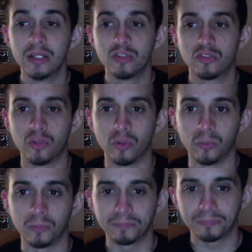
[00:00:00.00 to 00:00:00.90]
So
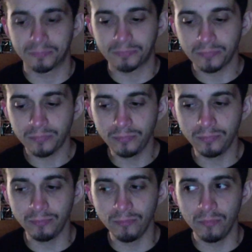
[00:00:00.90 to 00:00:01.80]

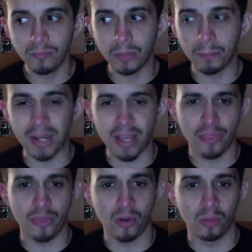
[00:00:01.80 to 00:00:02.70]
my
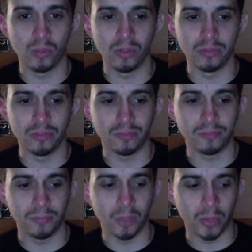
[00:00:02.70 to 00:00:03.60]
thought was,
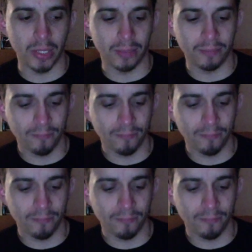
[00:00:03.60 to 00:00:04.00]
okay,